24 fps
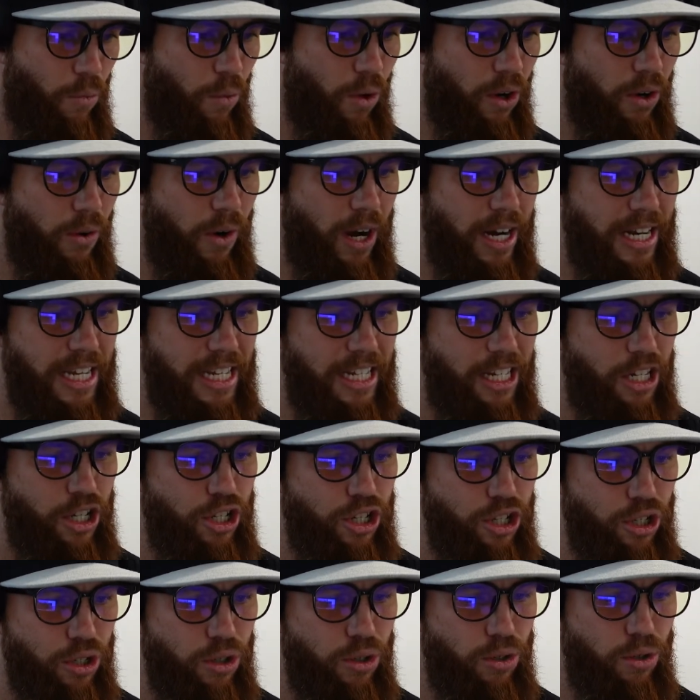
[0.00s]
what do I need to
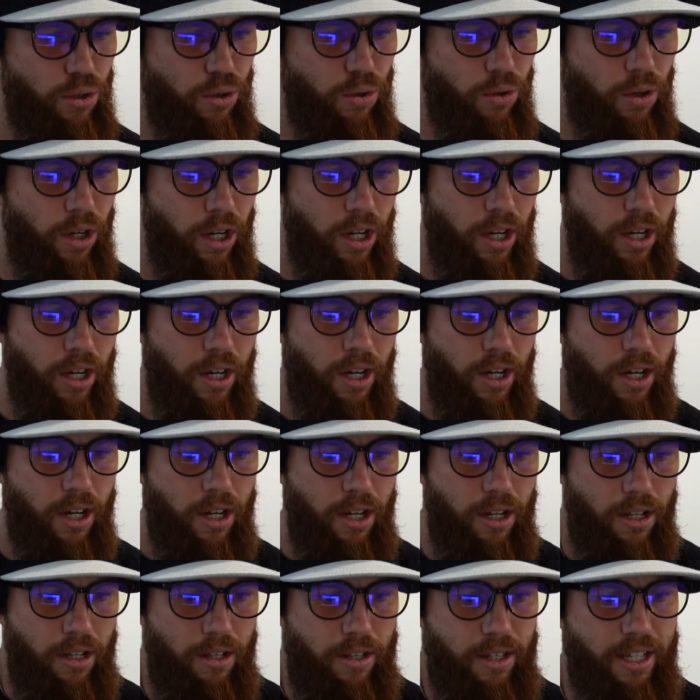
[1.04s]
do
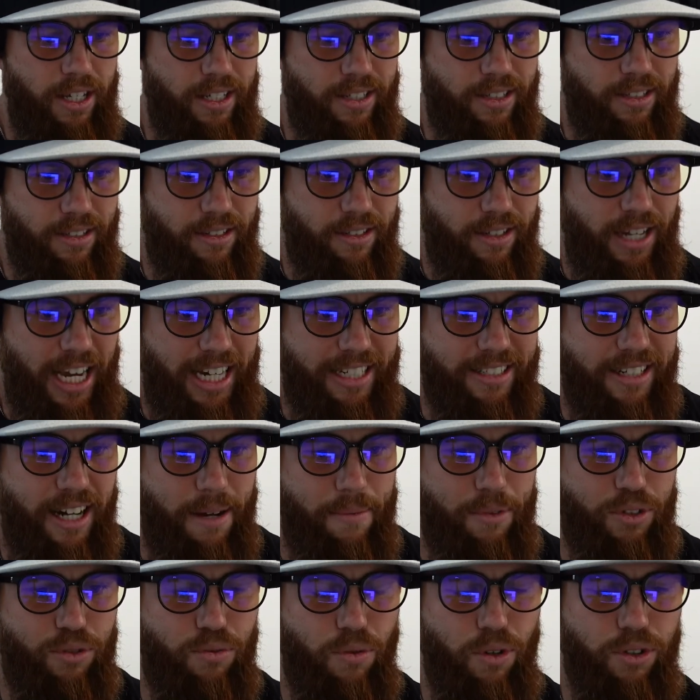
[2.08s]
this next
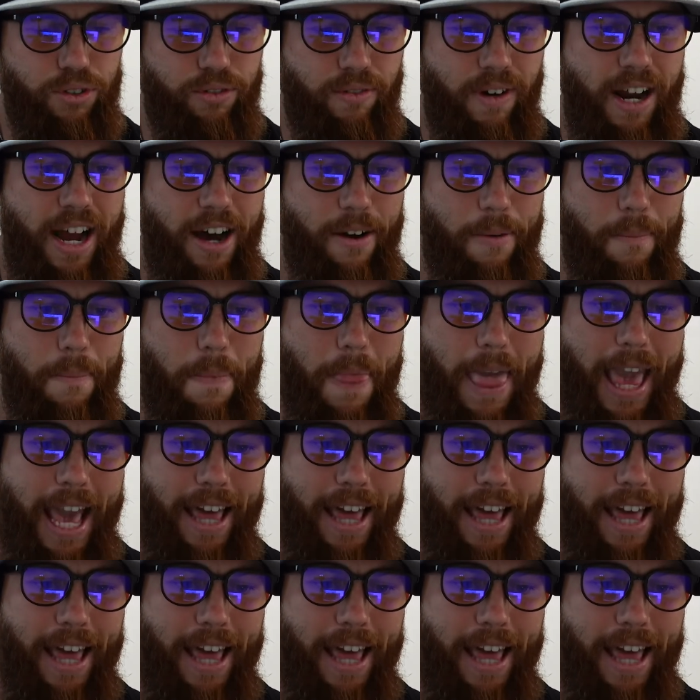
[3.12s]
time this rolls around?